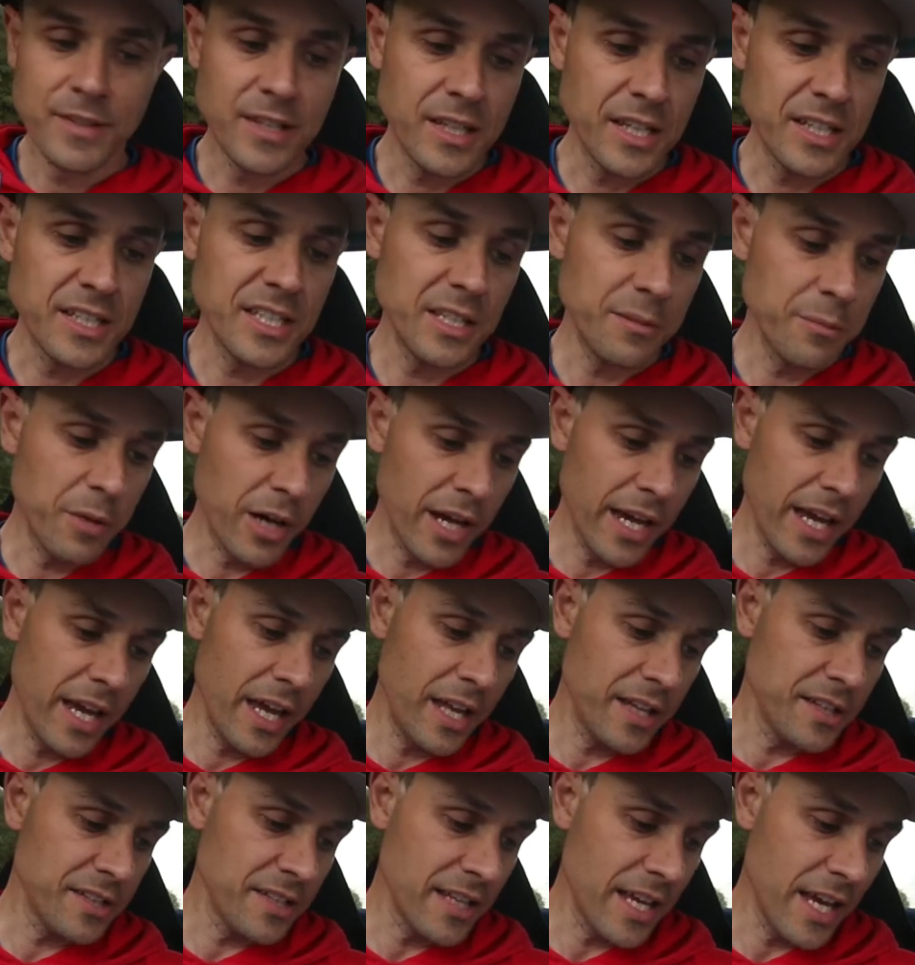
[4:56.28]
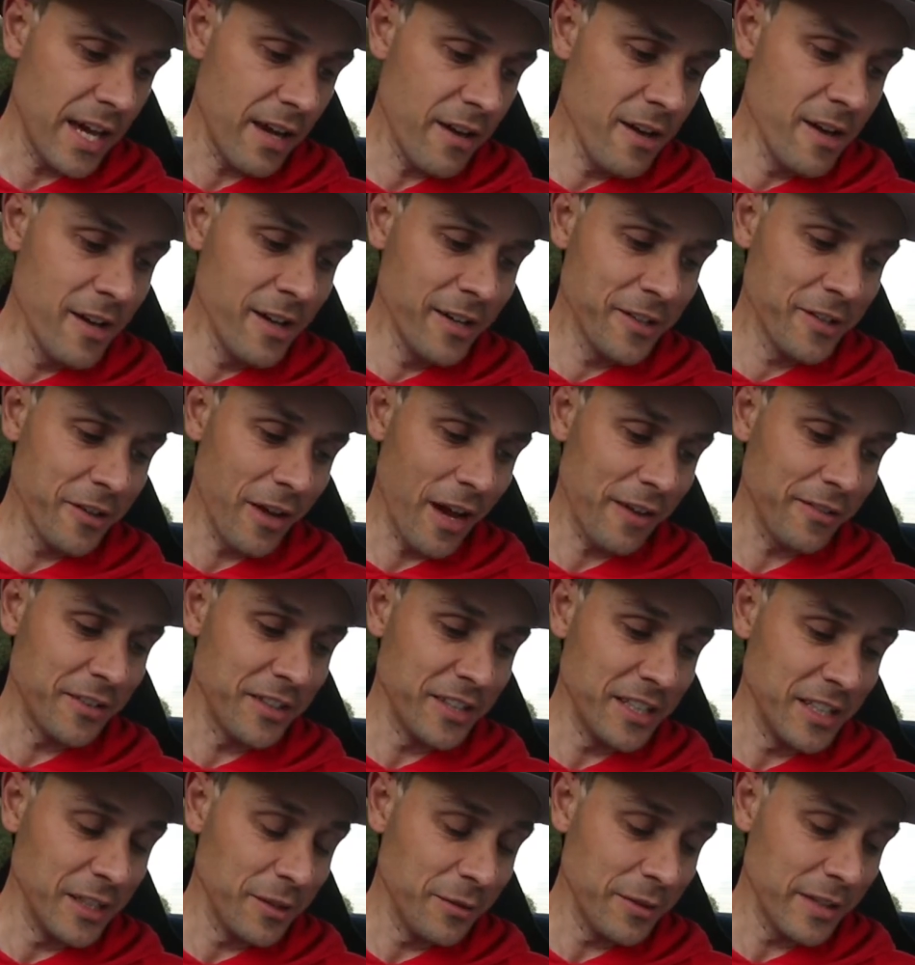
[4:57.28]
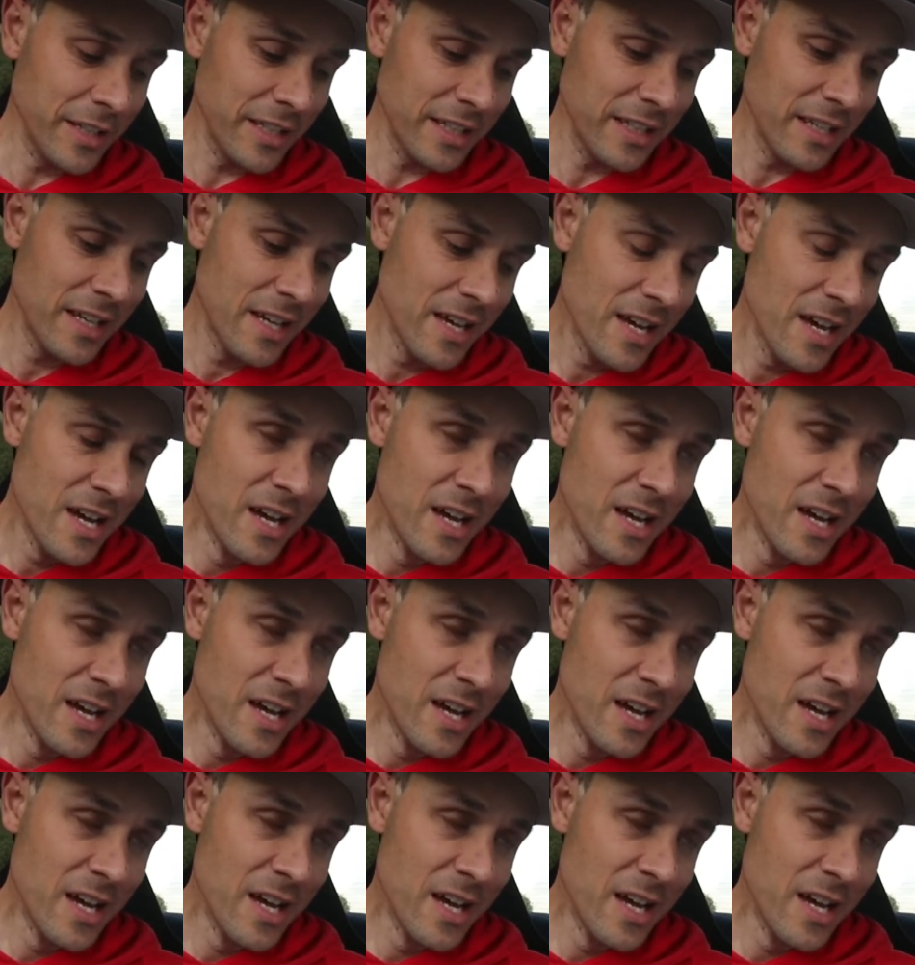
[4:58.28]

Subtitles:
It's in my hands now, so I have to deal with it.